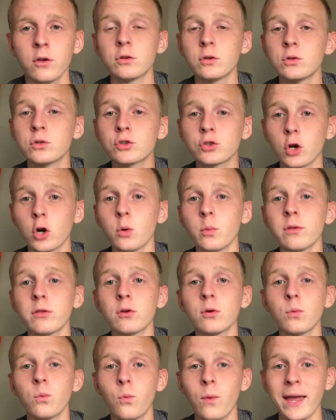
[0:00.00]
So you start
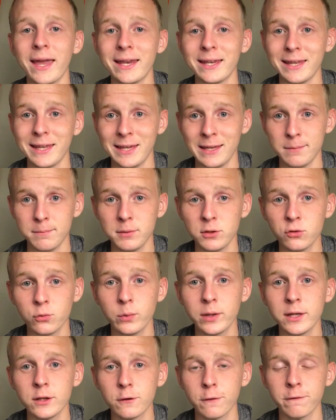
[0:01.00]
with your weight in
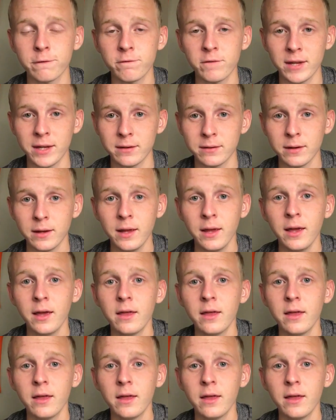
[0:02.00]
between your feet.